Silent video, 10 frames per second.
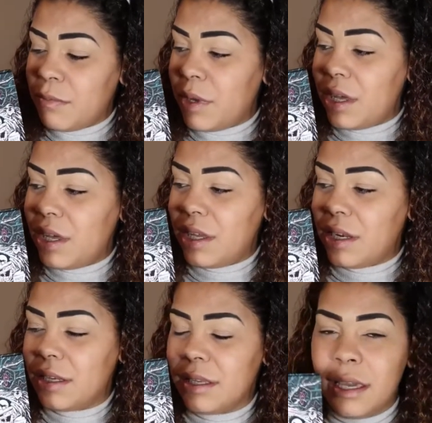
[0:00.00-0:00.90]
but
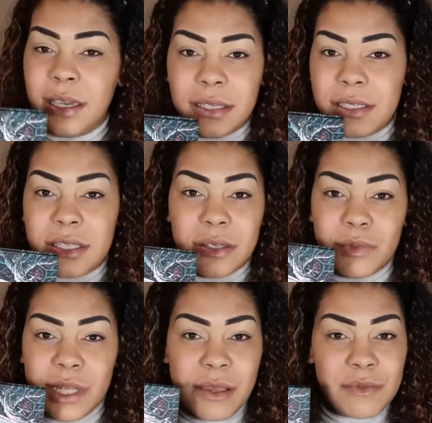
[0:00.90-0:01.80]
yeah,
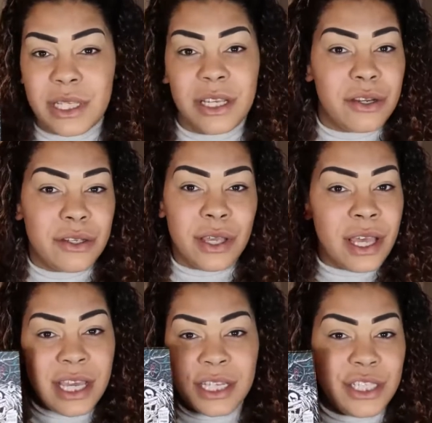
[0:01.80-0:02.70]
sometimes a girl
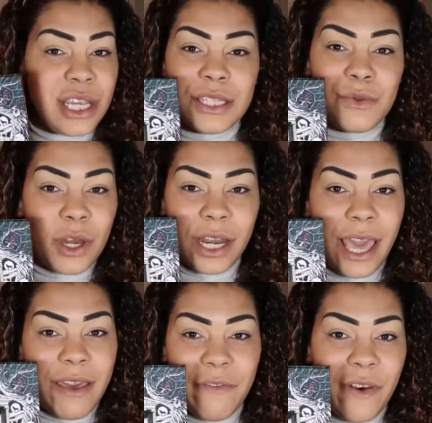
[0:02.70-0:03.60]
just want to
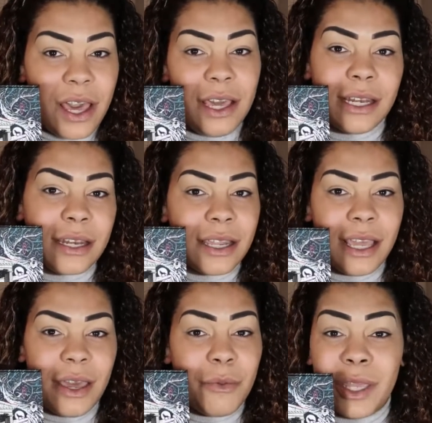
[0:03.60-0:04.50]
have fun,
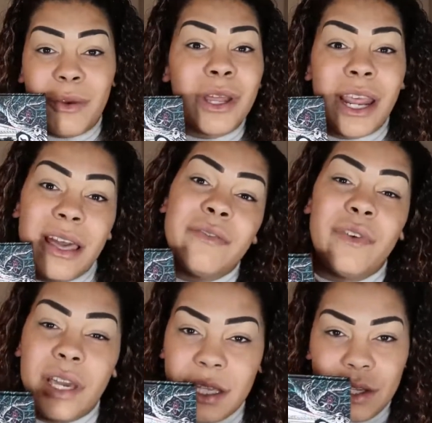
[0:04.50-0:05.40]
and when you want to have
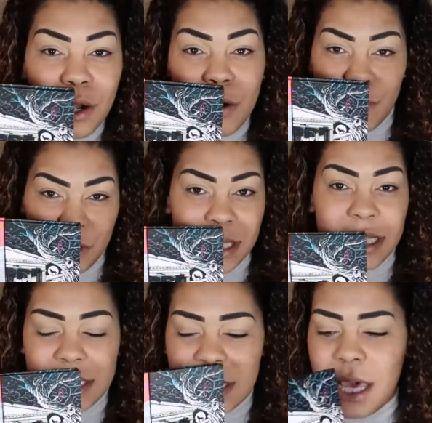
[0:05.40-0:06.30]
fun, you go for
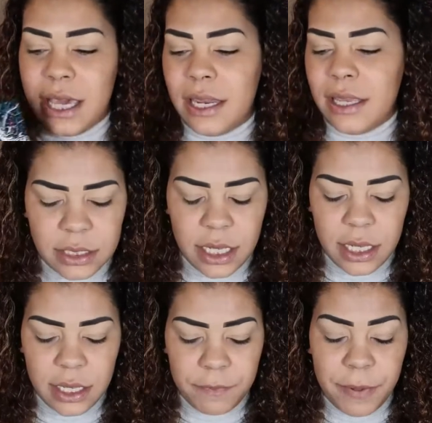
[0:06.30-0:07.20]
this side.
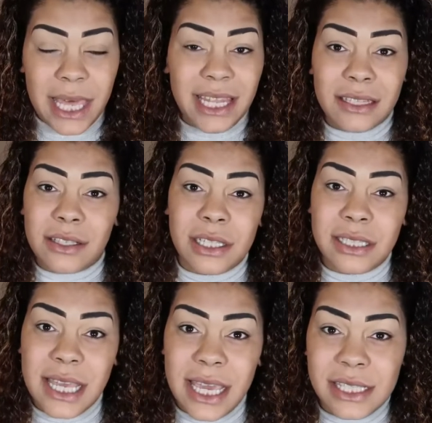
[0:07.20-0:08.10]
The palette
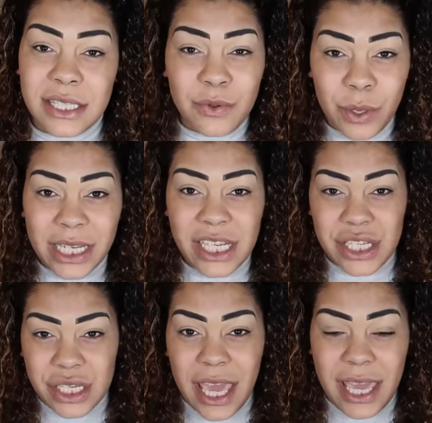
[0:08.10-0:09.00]
contains 20
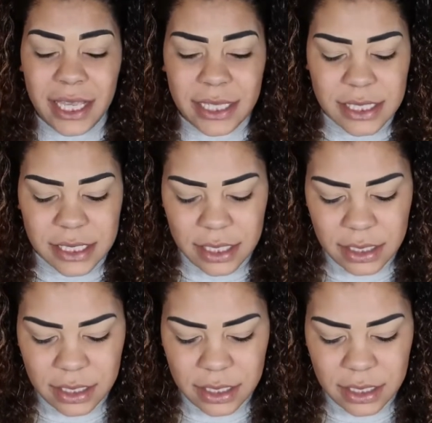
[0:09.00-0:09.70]
shades.